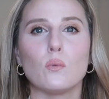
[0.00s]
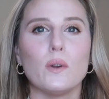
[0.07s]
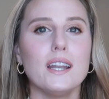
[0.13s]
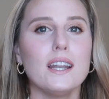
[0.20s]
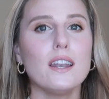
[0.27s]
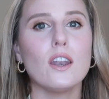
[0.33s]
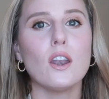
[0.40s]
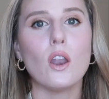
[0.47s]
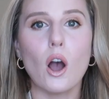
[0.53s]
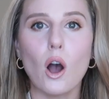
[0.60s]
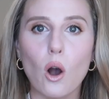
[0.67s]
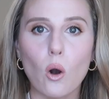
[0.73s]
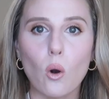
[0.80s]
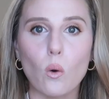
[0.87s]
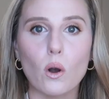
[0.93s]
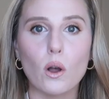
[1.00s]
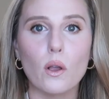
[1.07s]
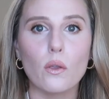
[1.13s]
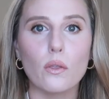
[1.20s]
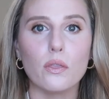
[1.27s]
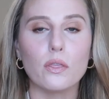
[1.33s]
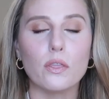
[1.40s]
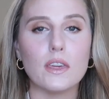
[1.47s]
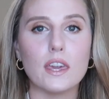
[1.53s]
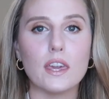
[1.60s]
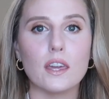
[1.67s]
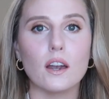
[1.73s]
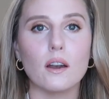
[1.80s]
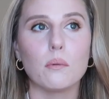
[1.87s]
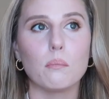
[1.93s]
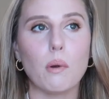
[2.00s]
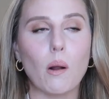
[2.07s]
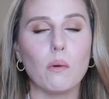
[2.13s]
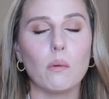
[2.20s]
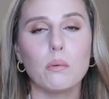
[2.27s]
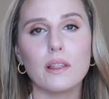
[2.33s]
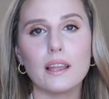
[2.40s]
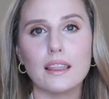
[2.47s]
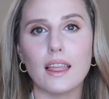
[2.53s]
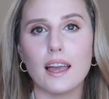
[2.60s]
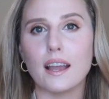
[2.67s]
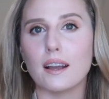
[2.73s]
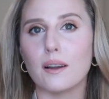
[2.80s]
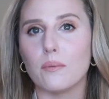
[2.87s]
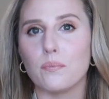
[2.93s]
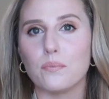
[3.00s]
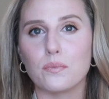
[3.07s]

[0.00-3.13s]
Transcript: We didn't know the probably like